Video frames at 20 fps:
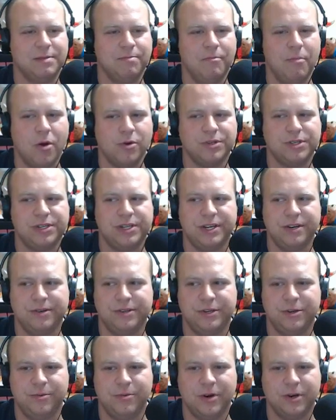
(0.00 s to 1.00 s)
most
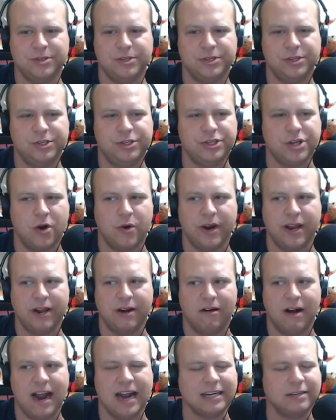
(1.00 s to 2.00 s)
YouTubers don't
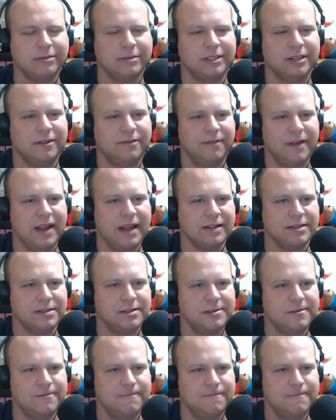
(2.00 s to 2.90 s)
interact with their fans.